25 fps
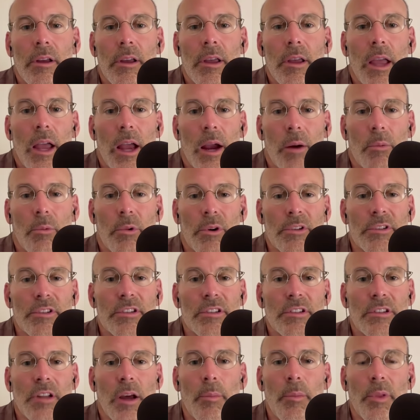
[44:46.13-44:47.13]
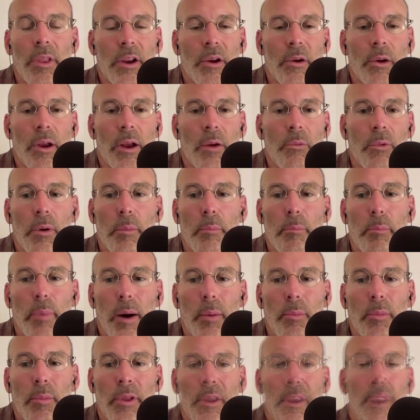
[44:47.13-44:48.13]
and we're stumbling around, we're
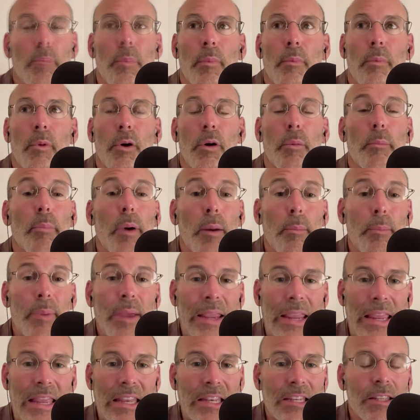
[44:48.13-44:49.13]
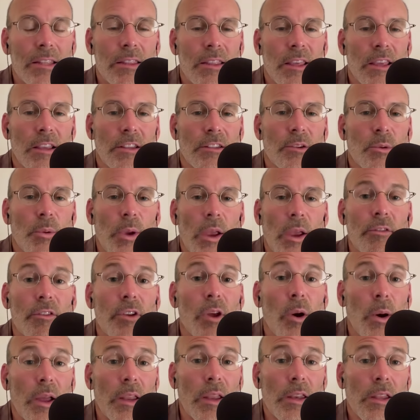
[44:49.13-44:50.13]
bumbling and we're bumping into things. We have
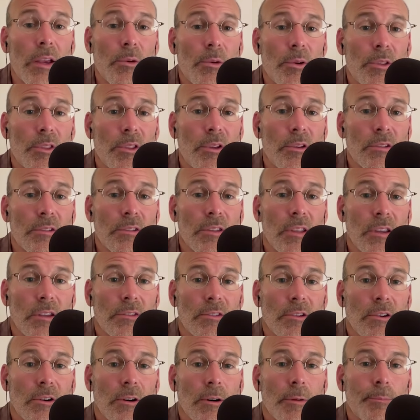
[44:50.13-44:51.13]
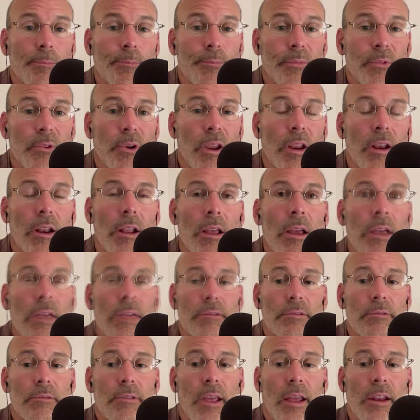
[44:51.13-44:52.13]
no idea what those things are, right?
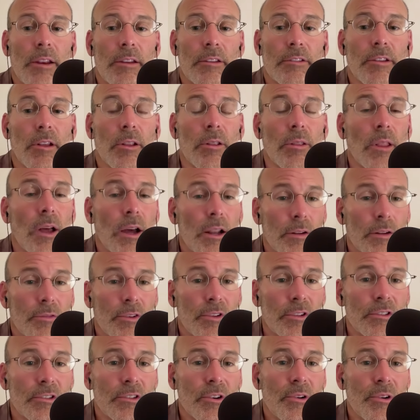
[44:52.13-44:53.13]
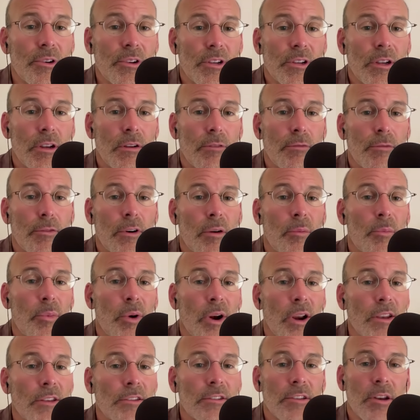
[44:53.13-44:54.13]
That is a lot of uncertainty for our
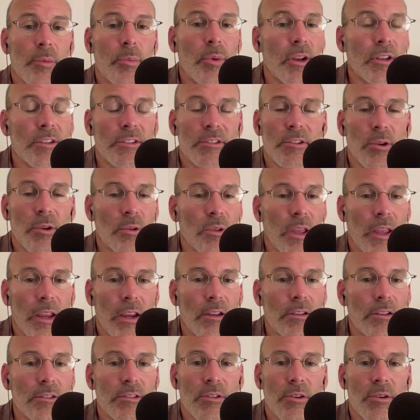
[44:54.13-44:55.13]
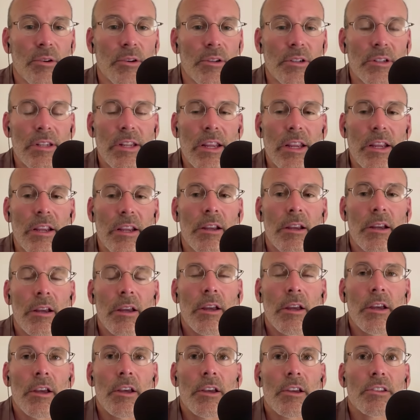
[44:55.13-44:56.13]
brains. Our brains don't like uncertainty.
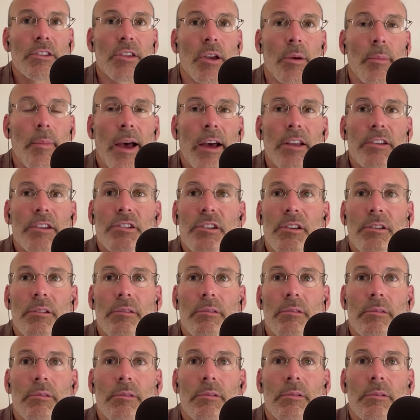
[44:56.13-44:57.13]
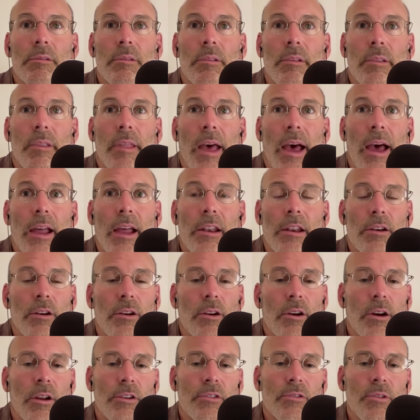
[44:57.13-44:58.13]
So imagine that in
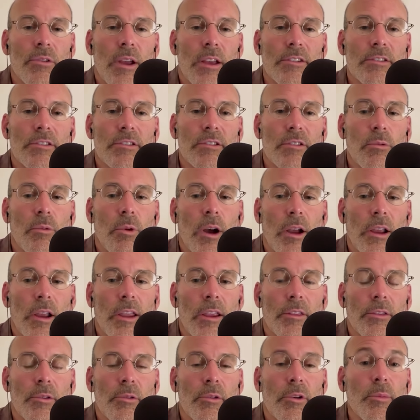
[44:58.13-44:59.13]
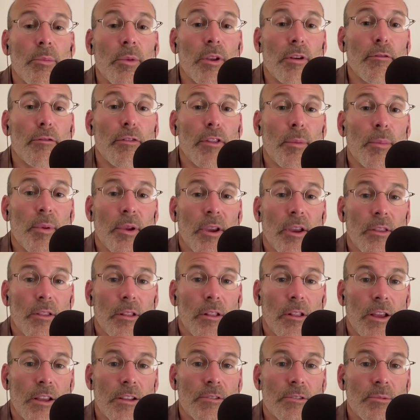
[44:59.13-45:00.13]
contrast to walking in the room and flipping on the
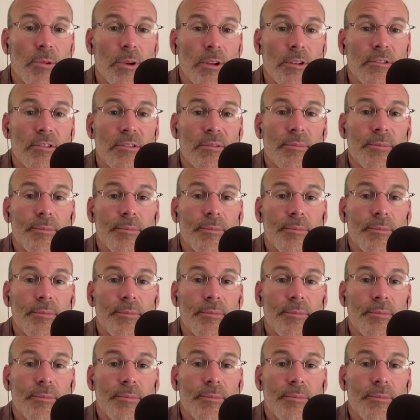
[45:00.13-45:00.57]
light switch.